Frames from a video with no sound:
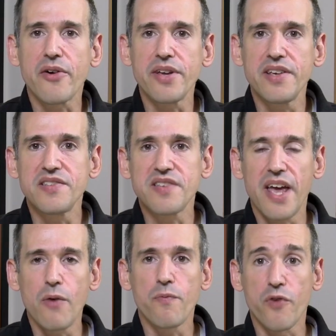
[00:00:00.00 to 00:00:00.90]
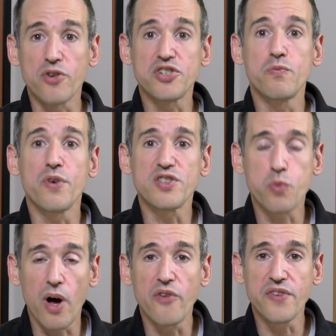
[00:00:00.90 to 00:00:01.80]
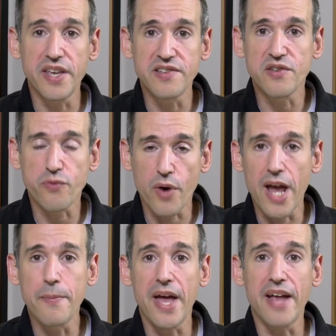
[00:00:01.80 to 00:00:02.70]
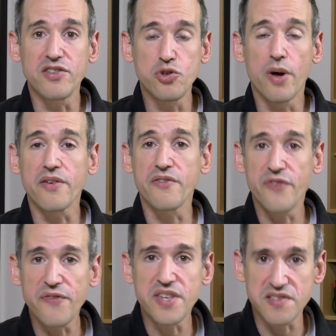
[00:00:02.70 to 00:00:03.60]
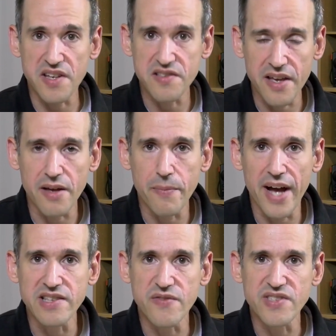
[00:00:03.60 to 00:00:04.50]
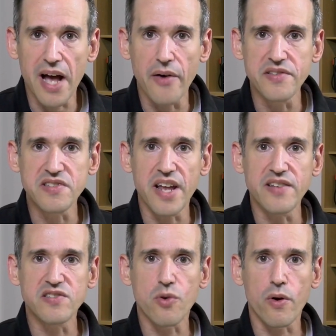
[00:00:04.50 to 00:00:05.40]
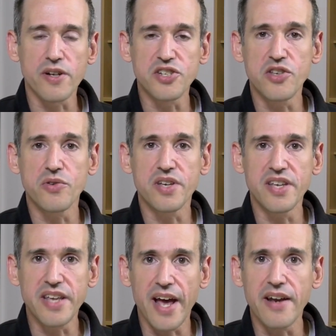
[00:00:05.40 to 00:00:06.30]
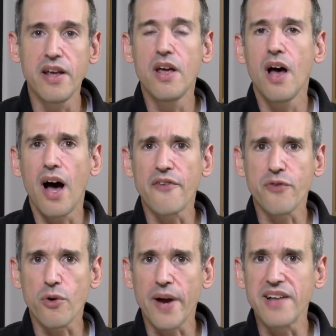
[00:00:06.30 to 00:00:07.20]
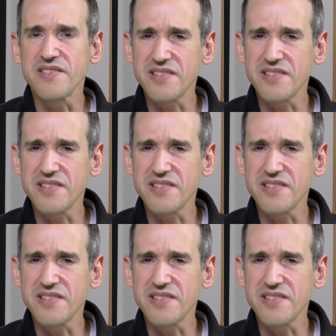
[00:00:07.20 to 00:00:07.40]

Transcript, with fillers: there is a version with 12 gigs of RAM and 256 gigabytes of solid state storage that you can get uh, for around